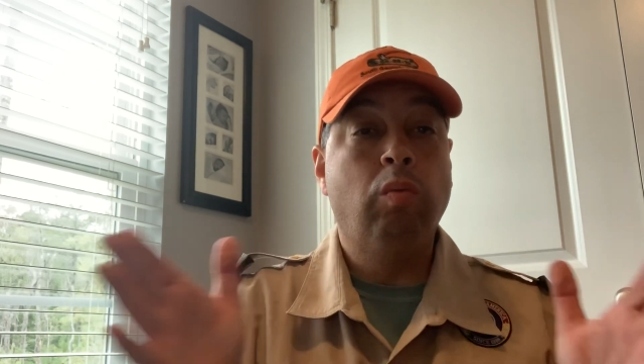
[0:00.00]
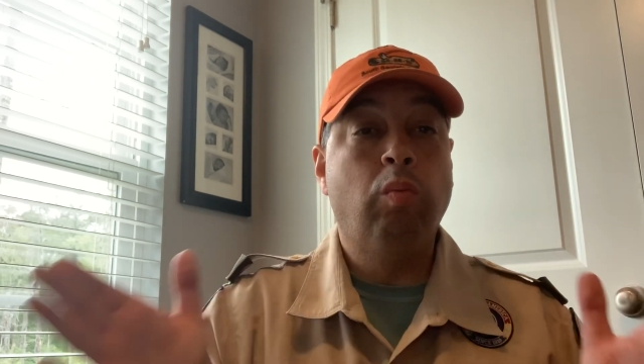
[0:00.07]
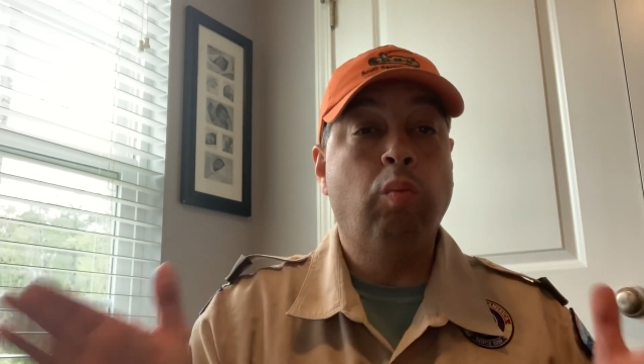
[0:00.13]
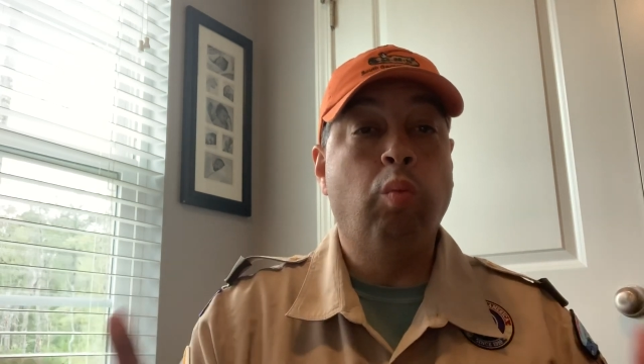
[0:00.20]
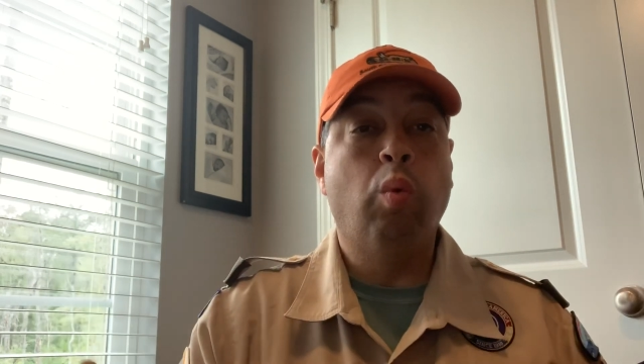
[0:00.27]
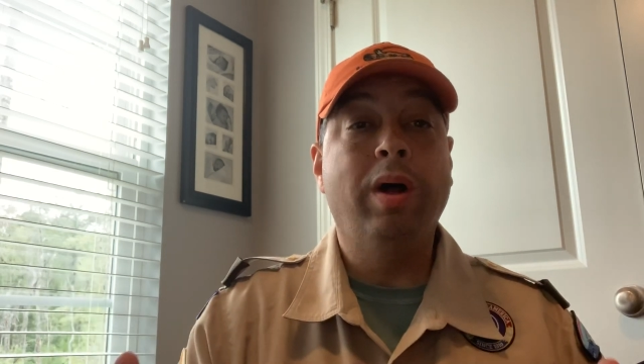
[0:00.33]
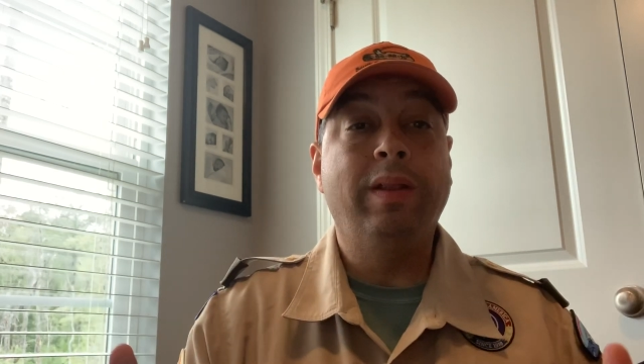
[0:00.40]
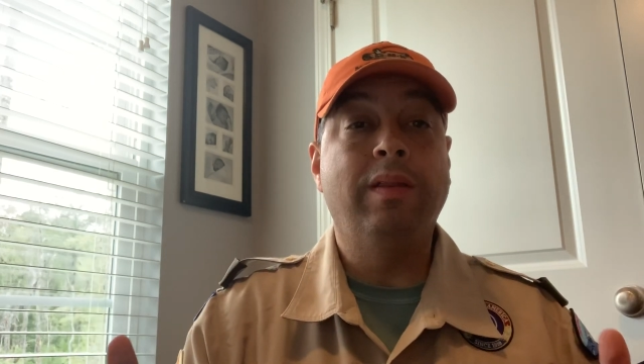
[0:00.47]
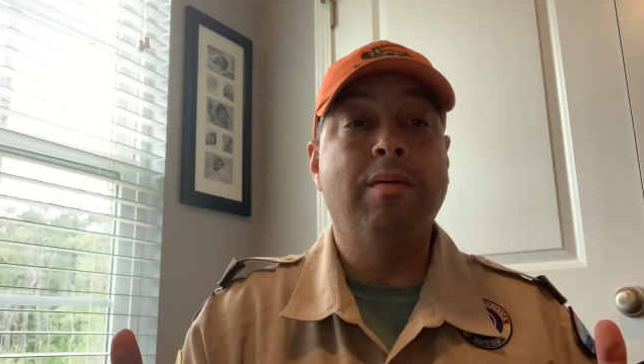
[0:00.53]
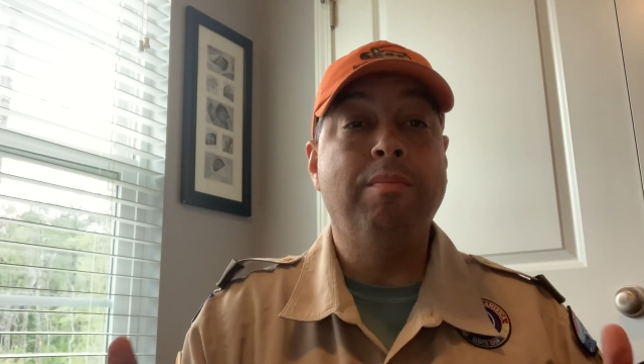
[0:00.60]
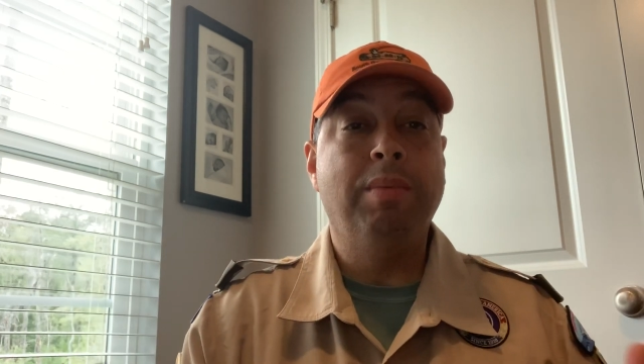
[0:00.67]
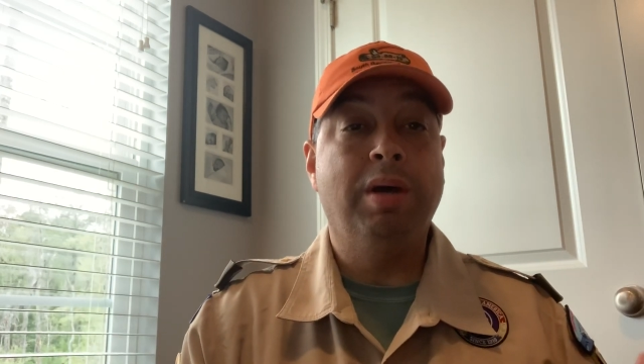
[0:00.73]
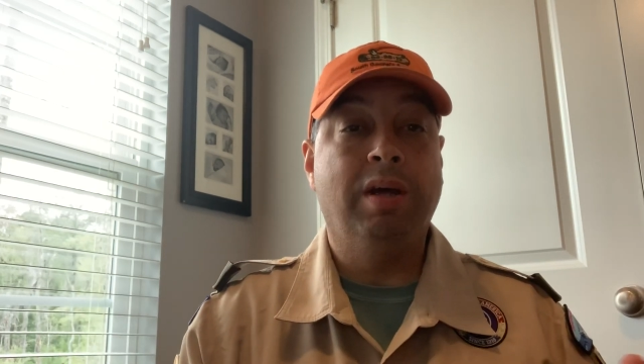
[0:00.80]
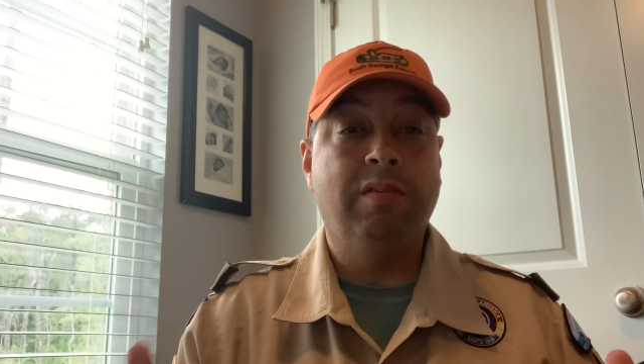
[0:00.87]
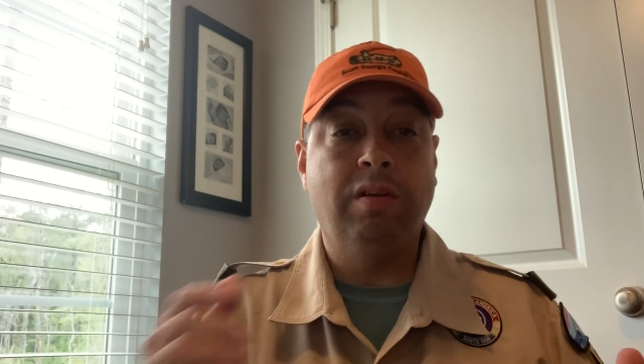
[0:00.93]
what the
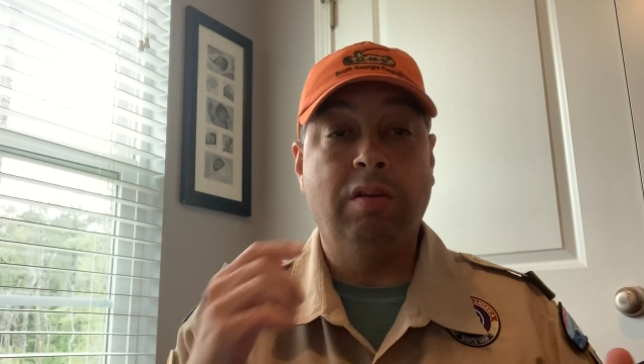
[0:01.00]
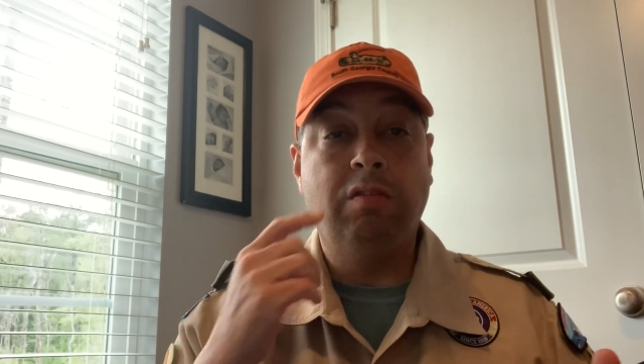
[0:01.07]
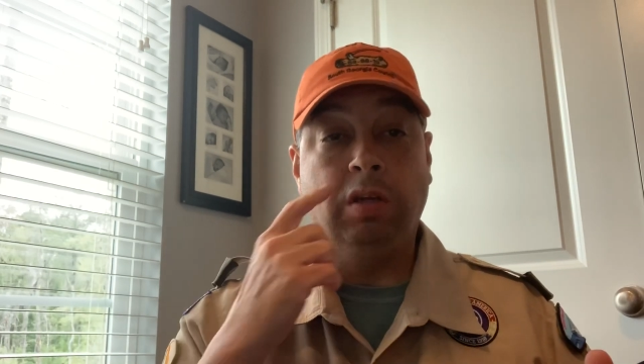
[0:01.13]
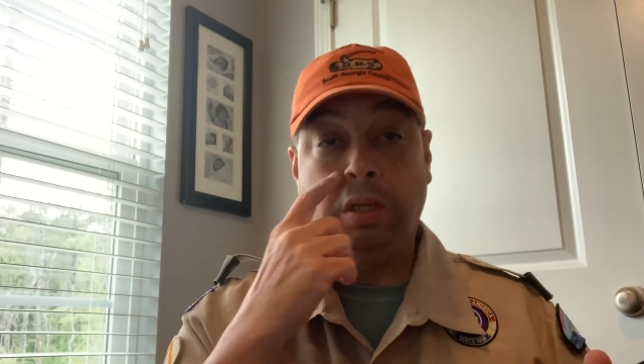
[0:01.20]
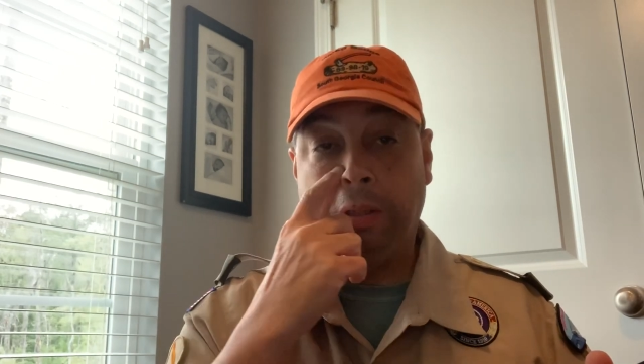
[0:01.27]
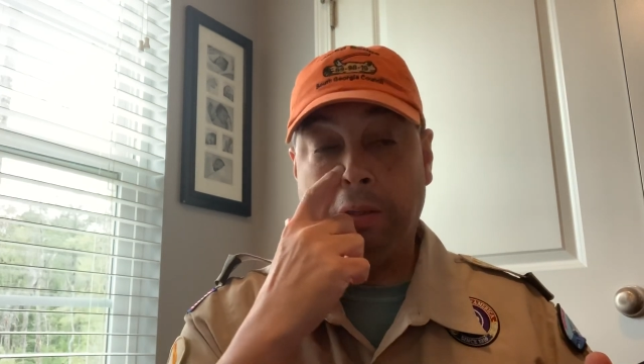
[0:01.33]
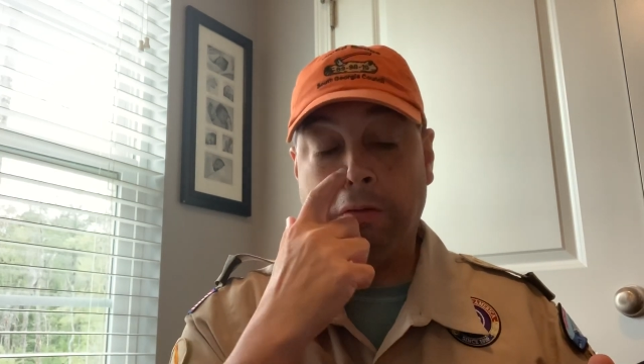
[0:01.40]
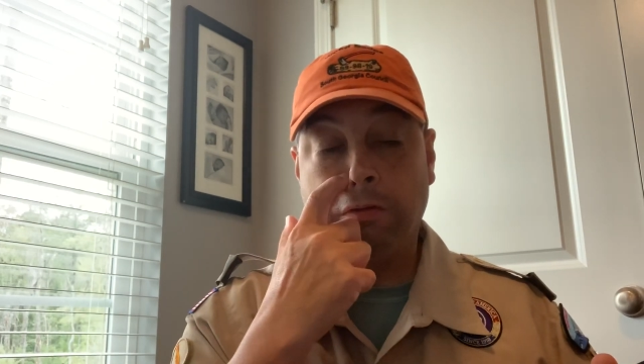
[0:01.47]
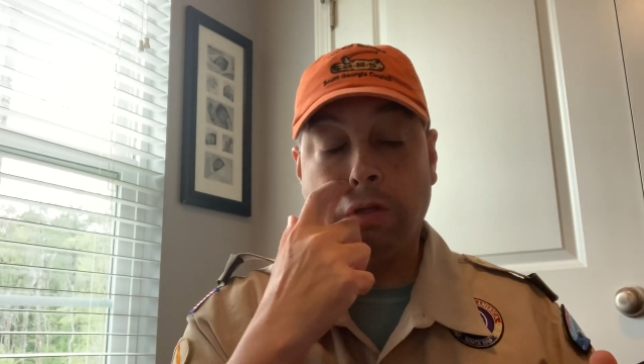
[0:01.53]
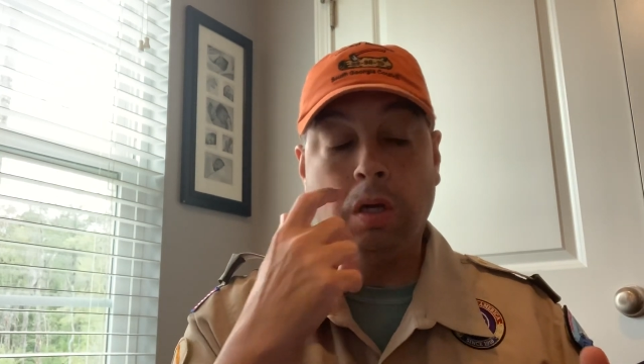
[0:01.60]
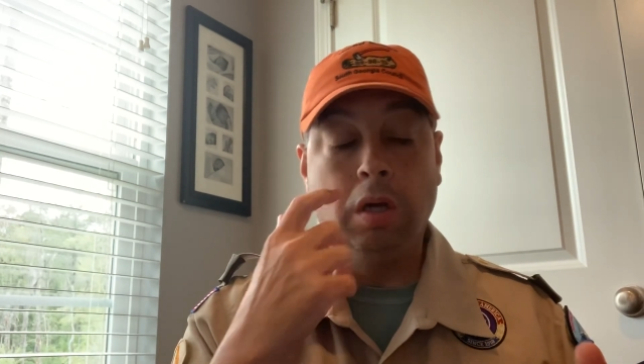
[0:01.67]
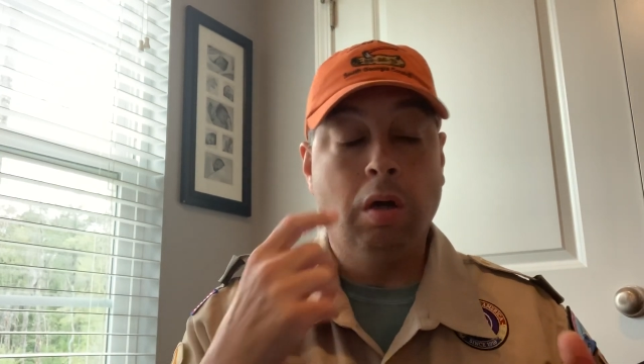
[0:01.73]
message is.